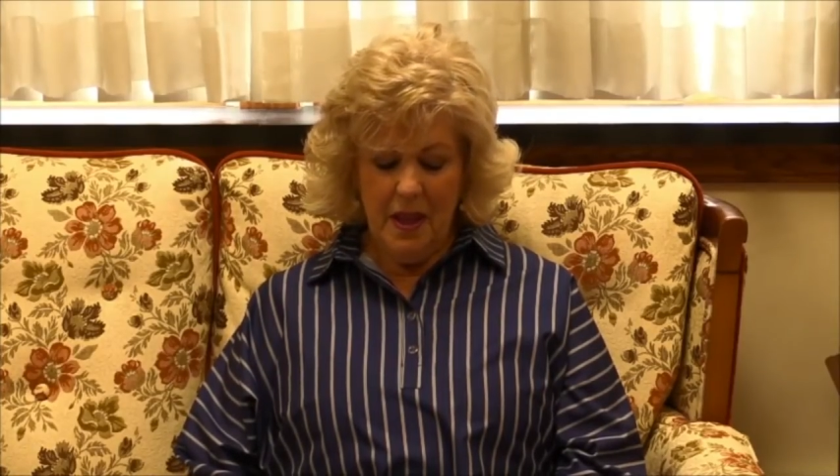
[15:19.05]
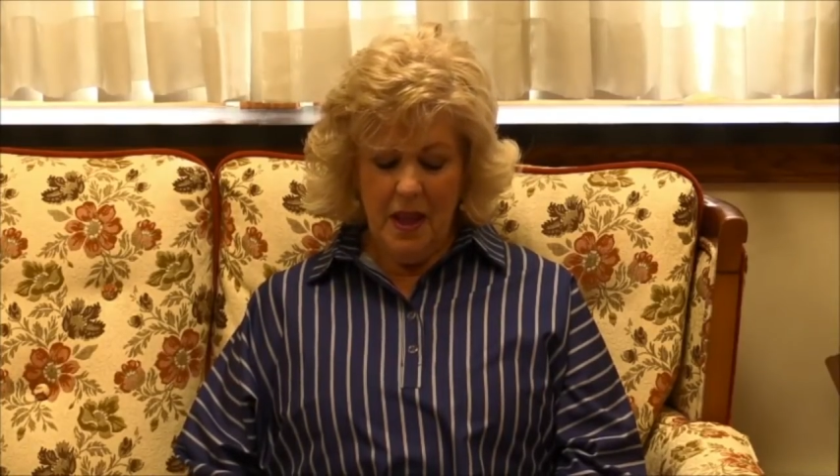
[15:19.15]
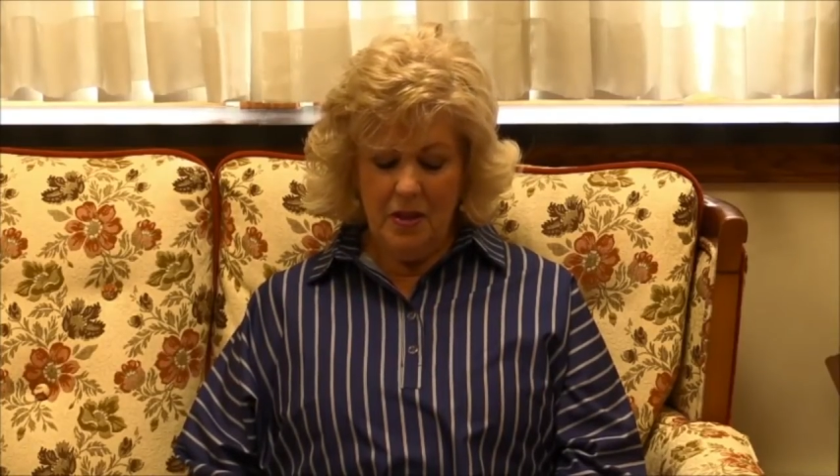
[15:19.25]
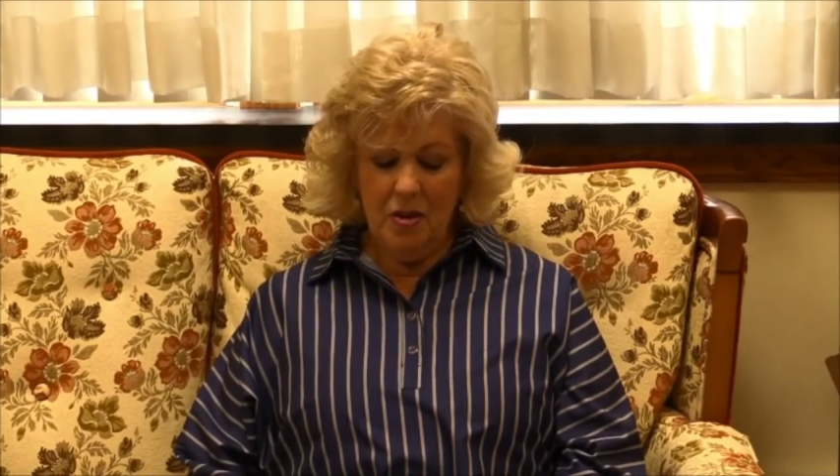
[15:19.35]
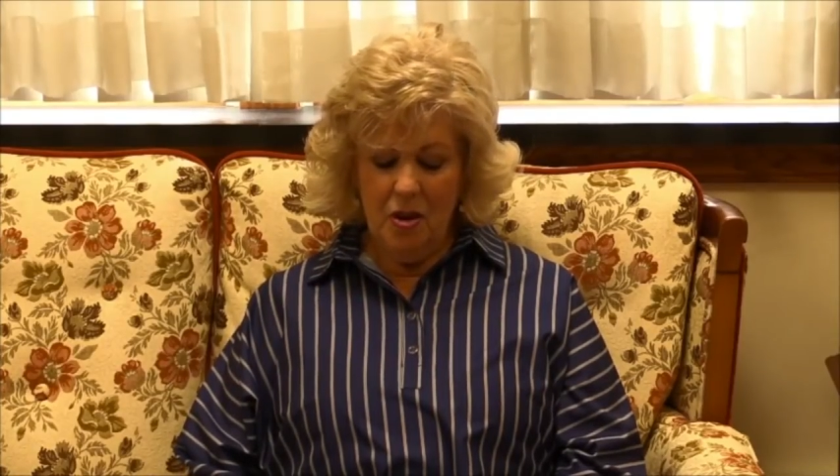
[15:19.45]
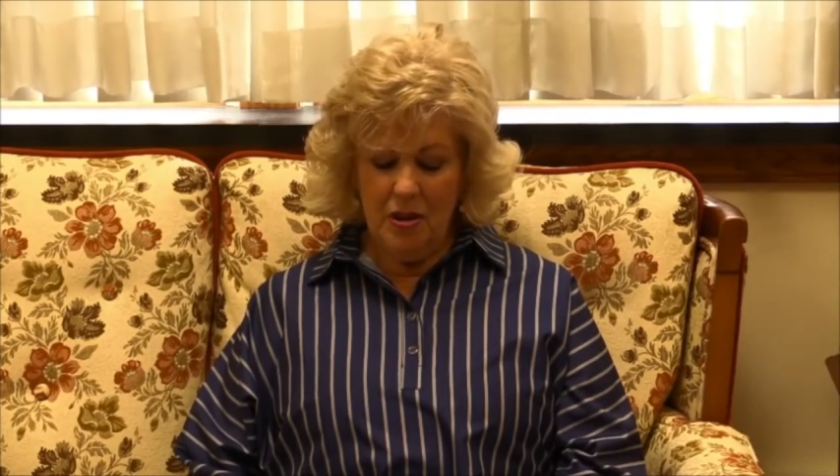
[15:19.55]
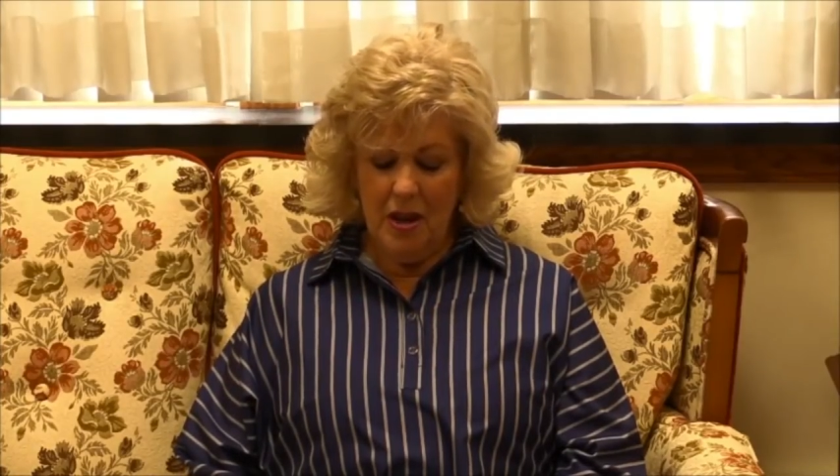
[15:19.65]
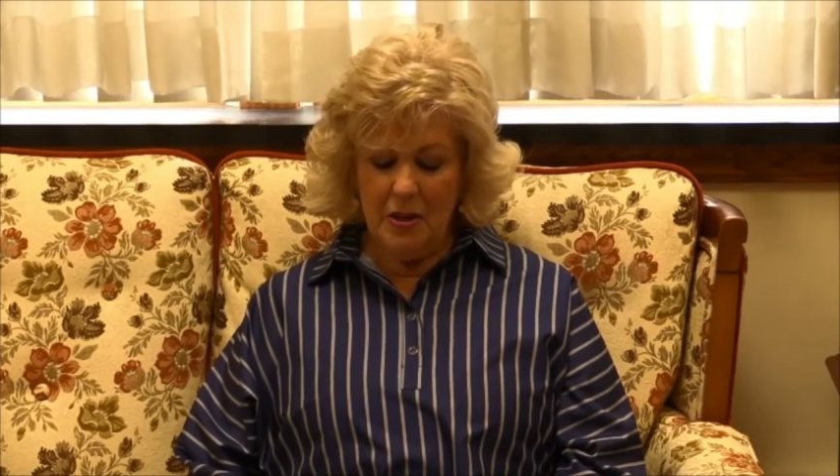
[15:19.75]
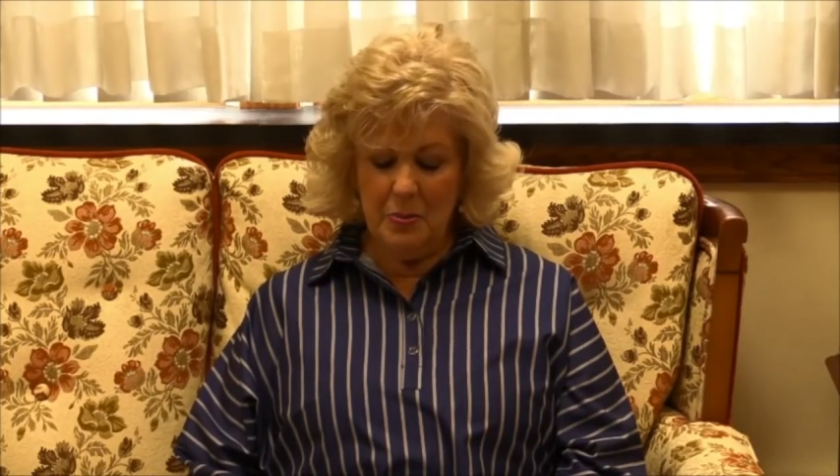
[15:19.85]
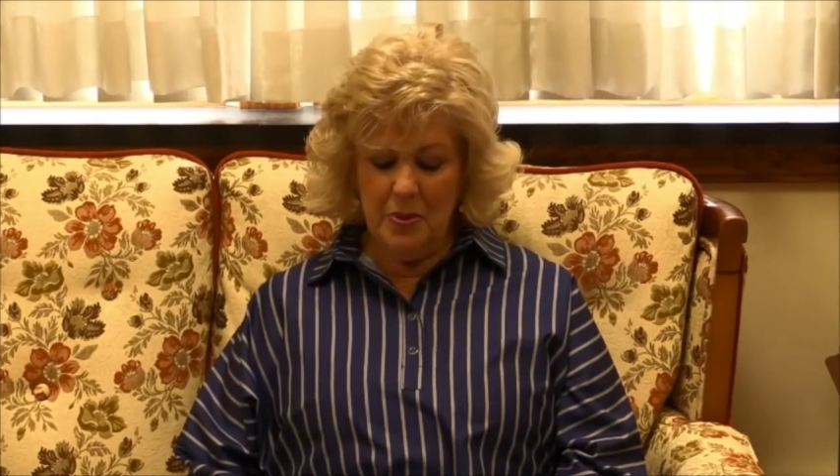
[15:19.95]
and
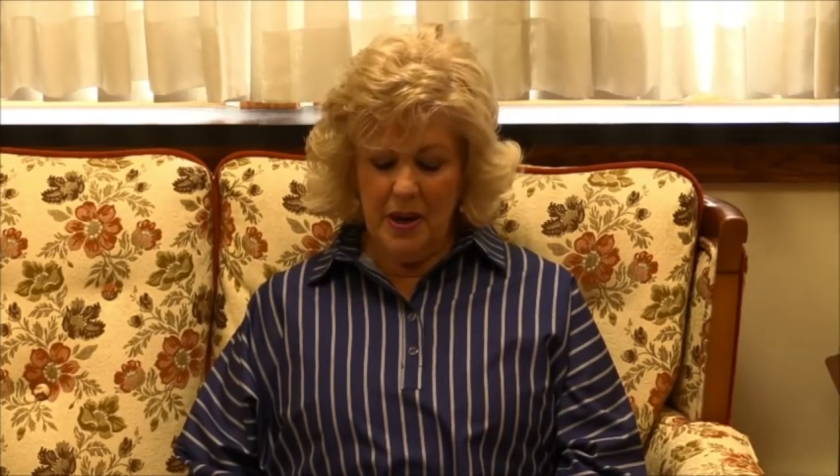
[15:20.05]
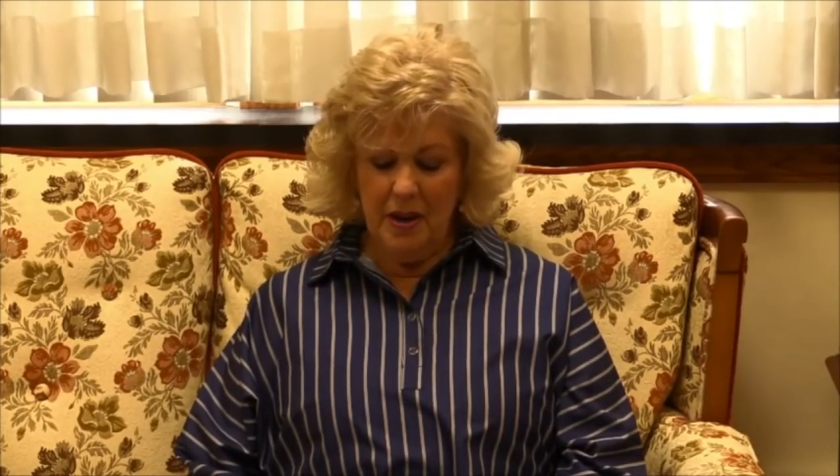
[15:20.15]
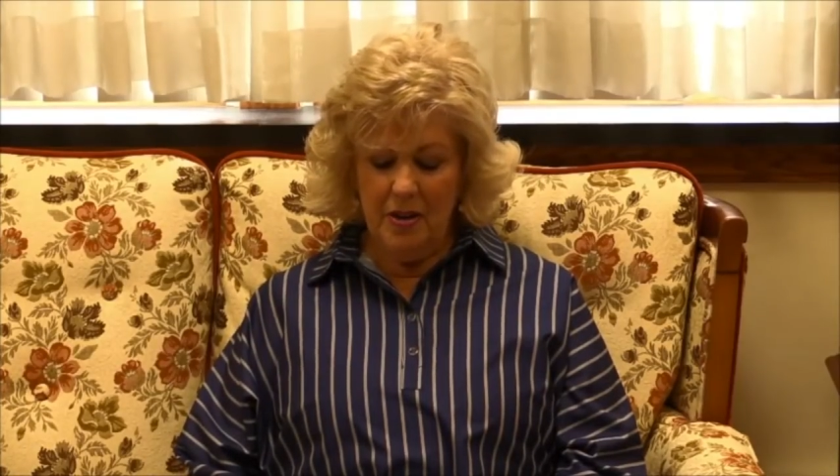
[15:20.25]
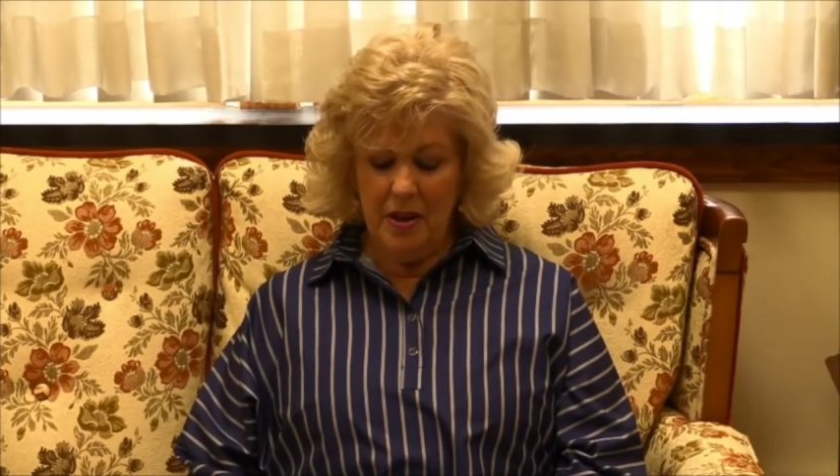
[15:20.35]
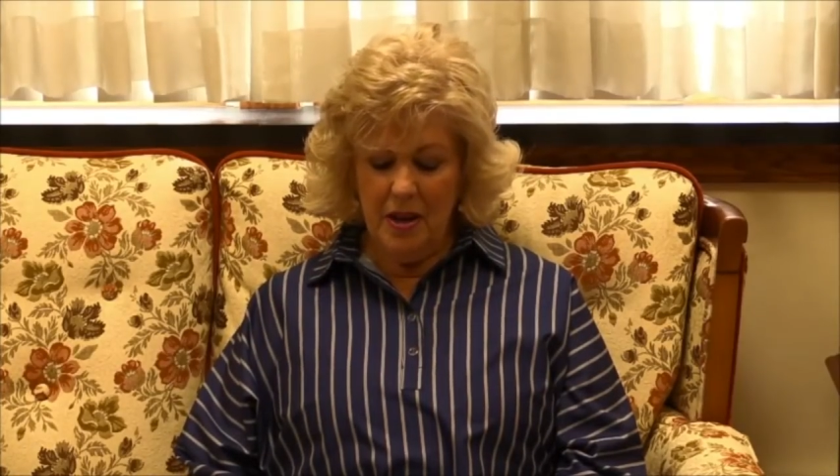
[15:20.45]
online prayer